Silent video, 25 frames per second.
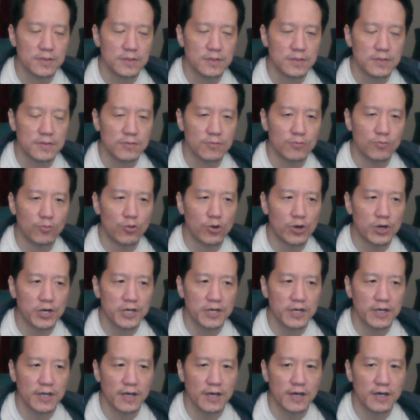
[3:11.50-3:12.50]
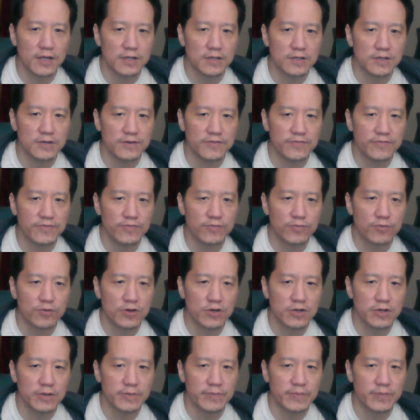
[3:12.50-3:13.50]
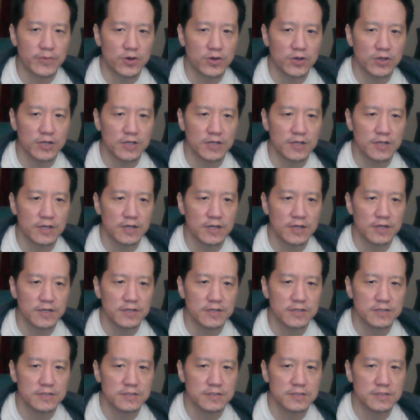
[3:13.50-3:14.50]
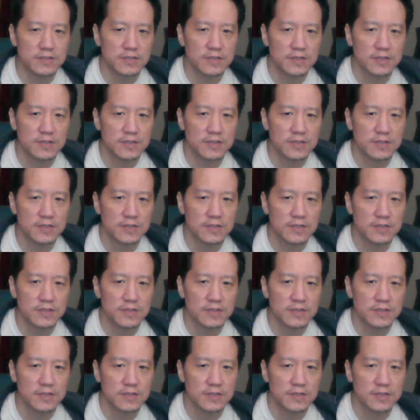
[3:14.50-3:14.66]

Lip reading: one out of, we're going to mark it as,